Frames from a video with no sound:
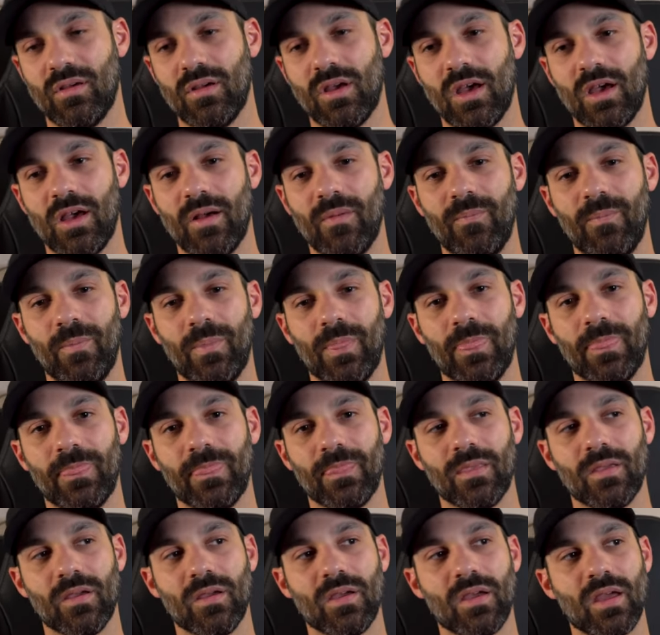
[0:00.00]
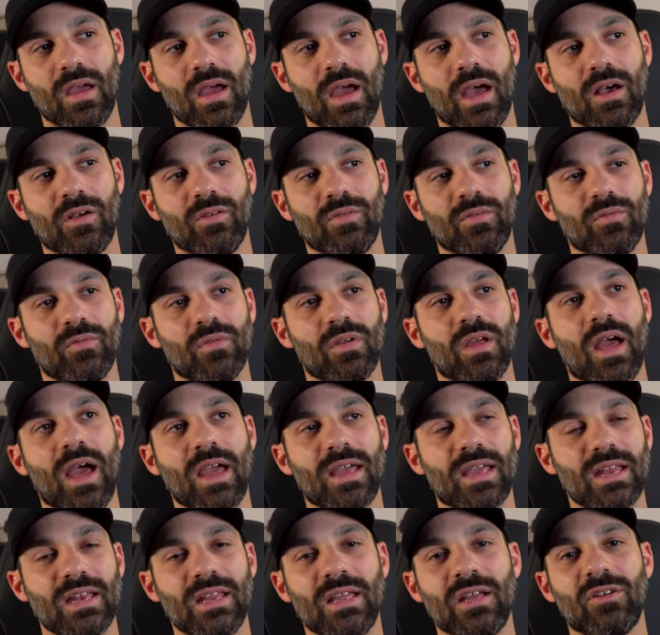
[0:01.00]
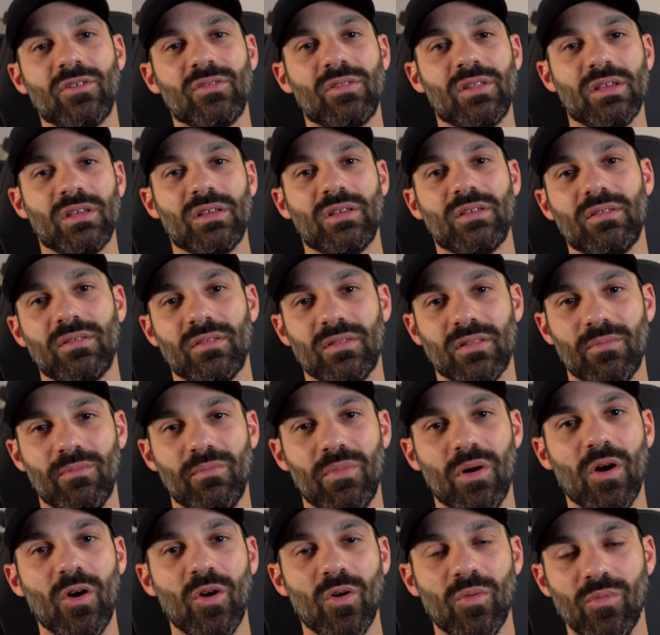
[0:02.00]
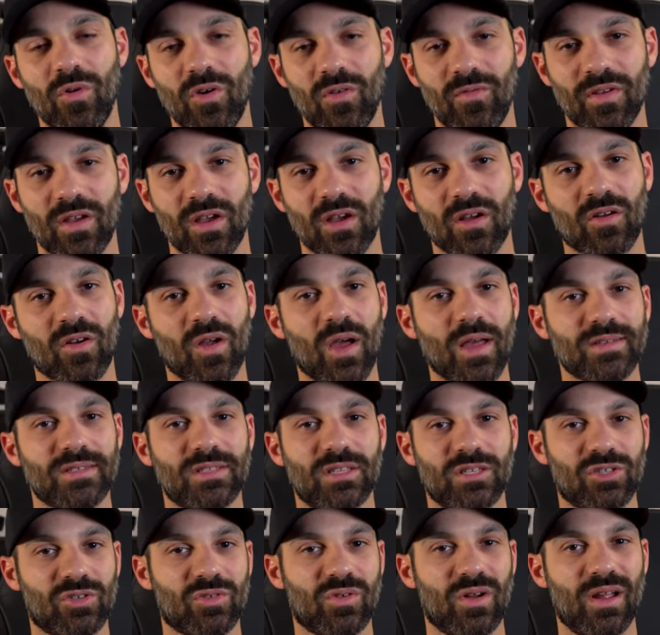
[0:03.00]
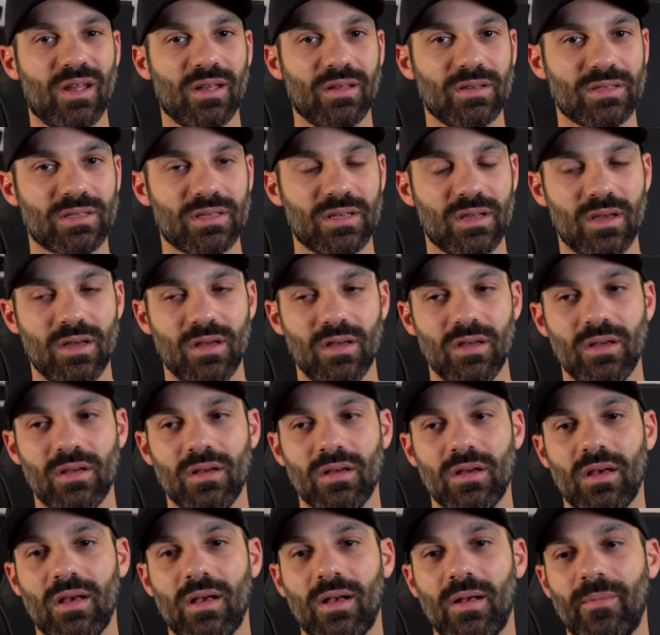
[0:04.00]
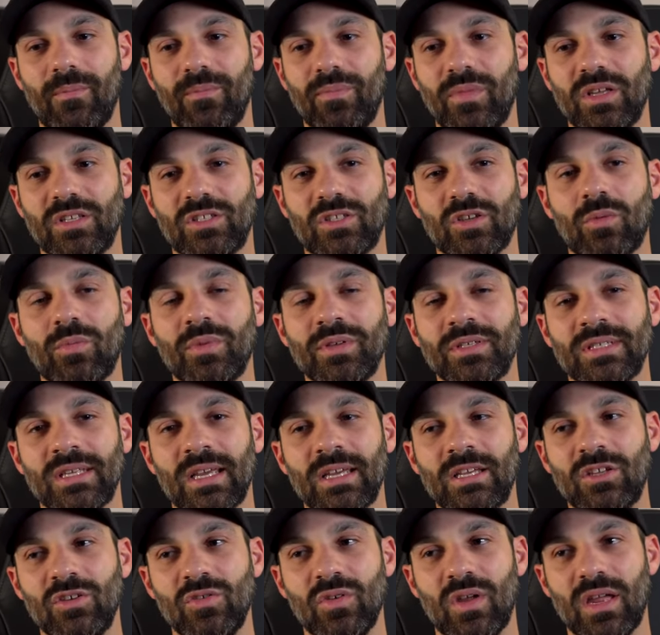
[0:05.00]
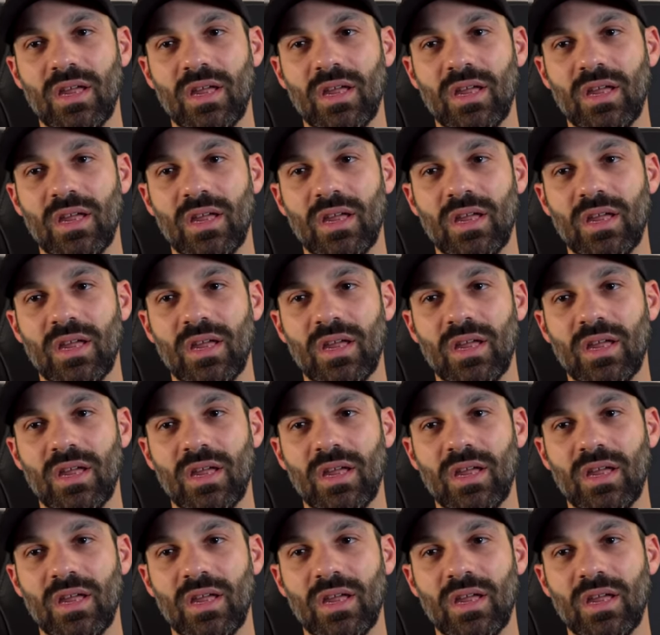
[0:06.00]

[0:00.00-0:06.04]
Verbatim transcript: Um, how I can hear the, the bow moving across the strings. Um, it's almost like you